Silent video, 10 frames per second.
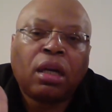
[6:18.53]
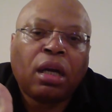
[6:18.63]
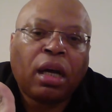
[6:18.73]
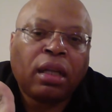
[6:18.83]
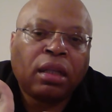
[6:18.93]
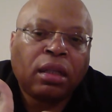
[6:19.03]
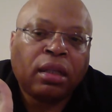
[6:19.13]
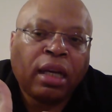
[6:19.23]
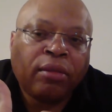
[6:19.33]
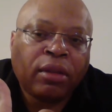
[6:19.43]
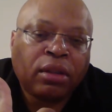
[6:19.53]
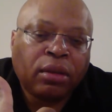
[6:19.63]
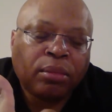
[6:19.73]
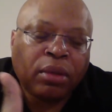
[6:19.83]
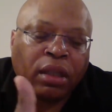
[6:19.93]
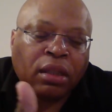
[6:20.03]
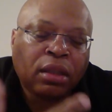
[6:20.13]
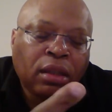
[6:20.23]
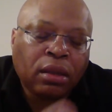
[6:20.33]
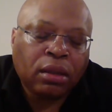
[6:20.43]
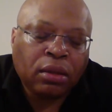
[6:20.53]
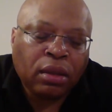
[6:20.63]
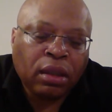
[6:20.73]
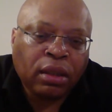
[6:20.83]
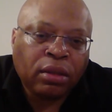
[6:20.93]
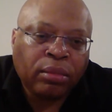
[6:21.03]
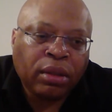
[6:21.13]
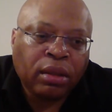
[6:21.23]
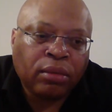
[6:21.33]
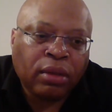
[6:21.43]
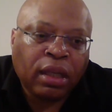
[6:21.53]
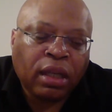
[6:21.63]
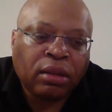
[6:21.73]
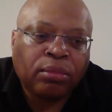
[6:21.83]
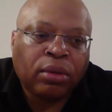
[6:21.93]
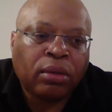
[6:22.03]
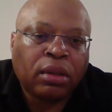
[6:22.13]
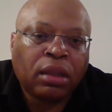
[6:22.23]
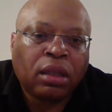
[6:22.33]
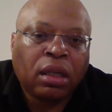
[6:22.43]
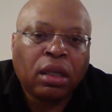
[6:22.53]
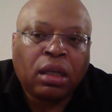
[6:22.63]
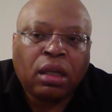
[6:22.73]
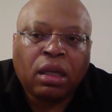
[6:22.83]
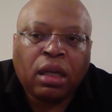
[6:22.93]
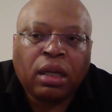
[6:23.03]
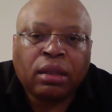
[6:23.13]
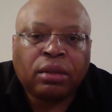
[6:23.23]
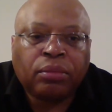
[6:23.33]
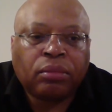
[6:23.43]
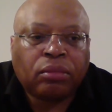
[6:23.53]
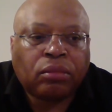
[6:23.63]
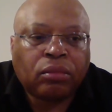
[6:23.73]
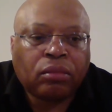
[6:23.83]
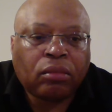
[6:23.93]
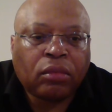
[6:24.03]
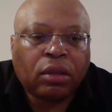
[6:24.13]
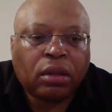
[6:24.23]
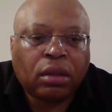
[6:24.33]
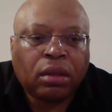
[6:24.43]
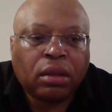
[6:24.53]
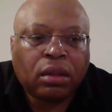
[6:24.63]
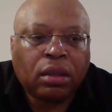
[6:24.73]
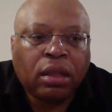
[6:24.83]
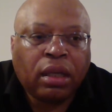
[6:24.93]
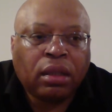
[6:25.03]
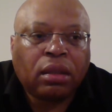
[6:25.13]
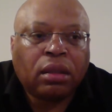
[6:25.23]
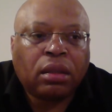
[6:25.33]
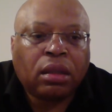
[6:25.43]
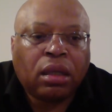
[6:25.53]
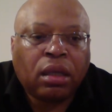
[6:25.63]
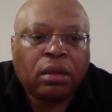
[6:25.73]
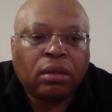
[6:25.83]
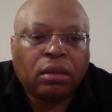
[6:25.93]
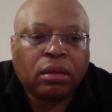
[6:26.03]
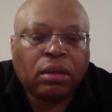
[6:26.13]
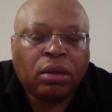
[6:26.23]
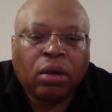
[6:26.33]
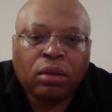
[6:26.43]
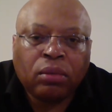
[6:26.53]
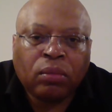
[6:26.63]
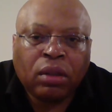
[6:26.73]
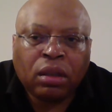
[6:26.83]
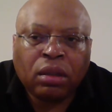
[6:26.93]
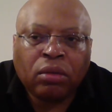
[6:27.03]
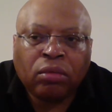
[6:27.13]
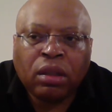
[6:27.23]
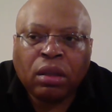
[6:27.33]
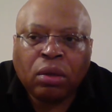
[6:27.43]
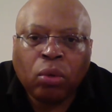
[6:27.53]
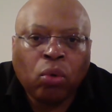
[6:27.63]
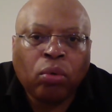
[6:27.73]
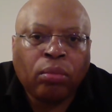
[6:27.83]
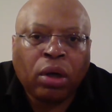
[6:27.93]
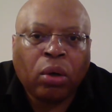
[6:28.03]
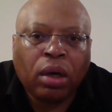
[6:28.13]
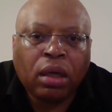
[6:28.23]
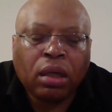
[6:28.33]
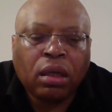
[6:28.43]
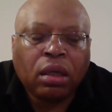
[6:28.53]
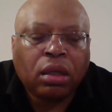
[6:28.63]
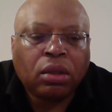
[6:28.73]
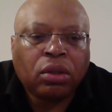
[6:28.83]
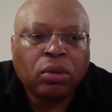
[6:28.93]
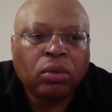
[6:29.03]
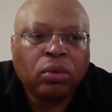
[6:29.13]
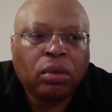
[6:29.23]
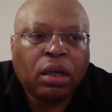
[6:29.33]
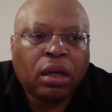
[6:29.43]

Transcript: And they put it into the A2Dominion rehousing process, and then got one Lorinda Hornblower who